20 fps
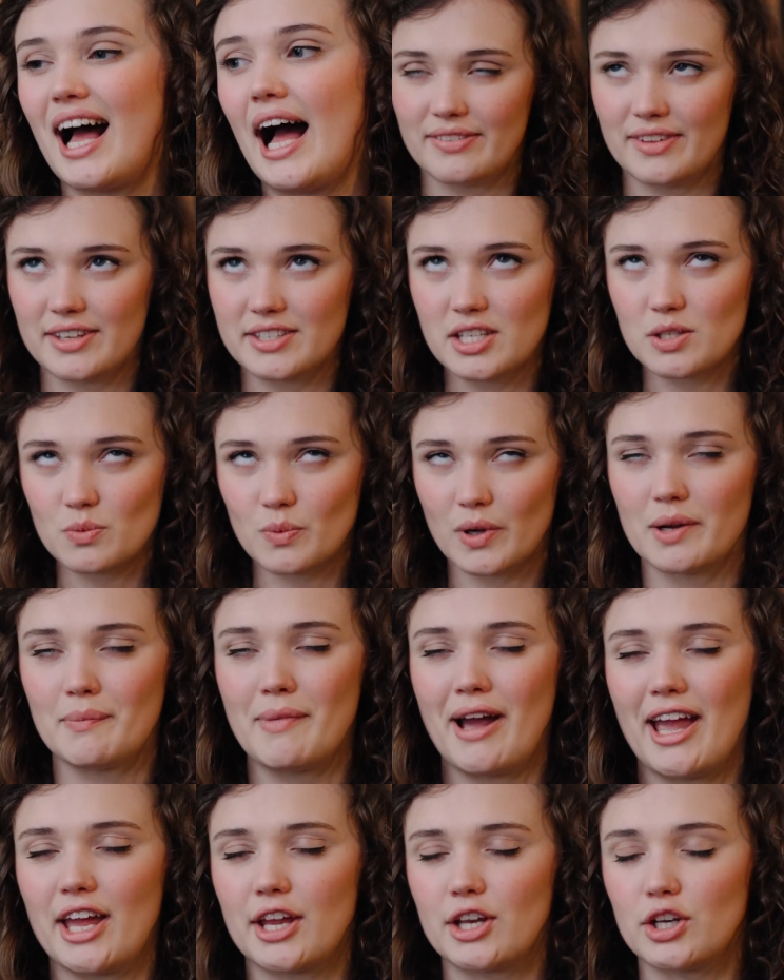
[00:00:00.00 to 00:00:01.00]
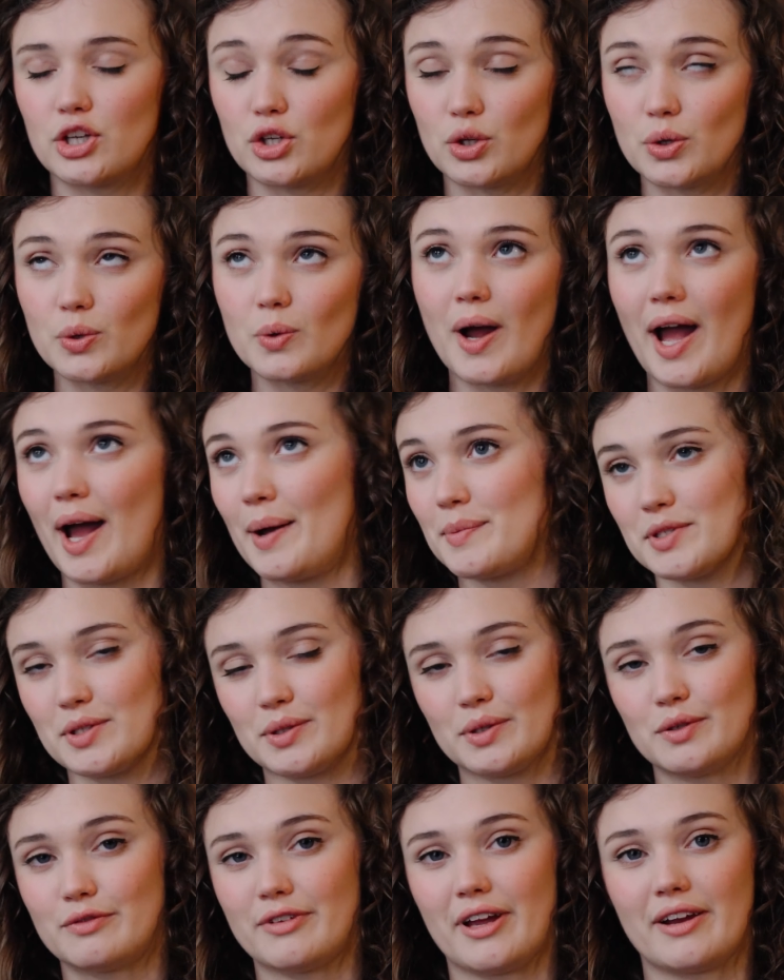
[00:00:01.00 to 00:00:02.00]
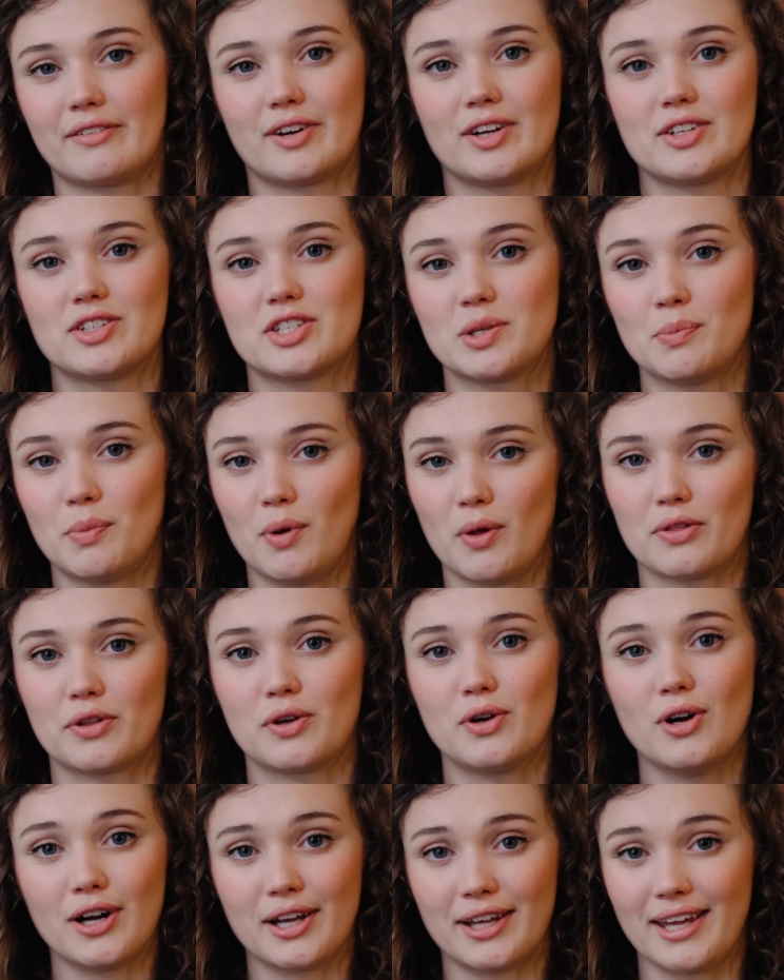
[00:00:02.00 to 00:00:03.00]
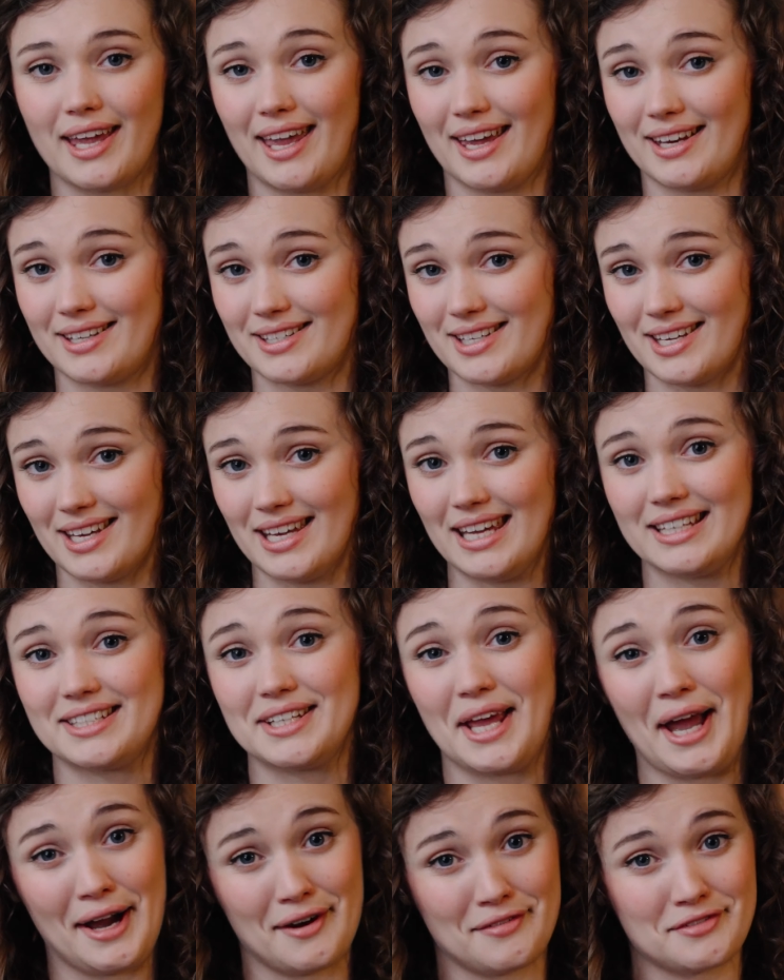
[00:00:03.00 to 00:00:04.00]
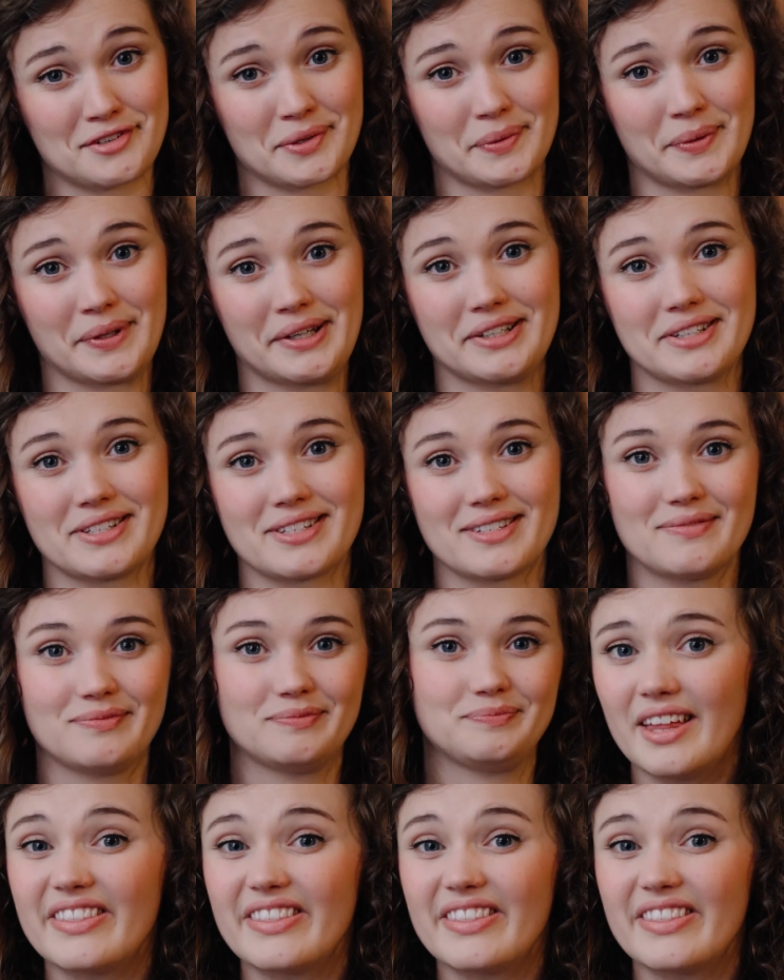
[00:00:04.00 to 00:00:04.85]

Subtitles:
This is one of my new absolute favorites to both cook and to eat afterwards.